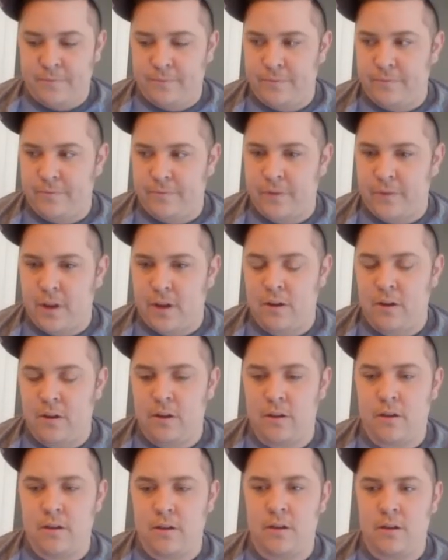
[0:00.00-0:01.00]

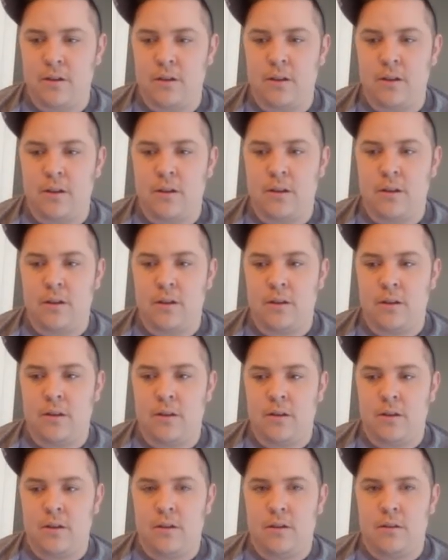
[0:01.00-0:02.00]

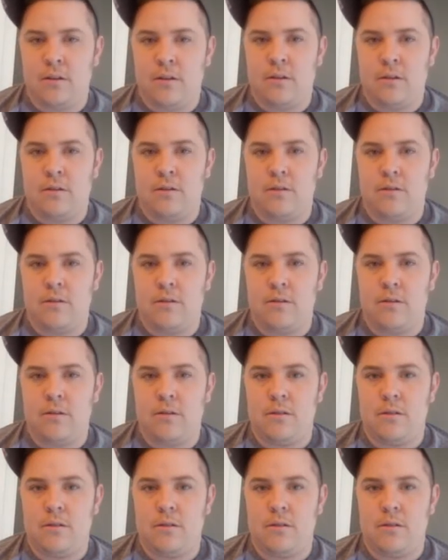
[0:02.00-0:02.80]
(silence)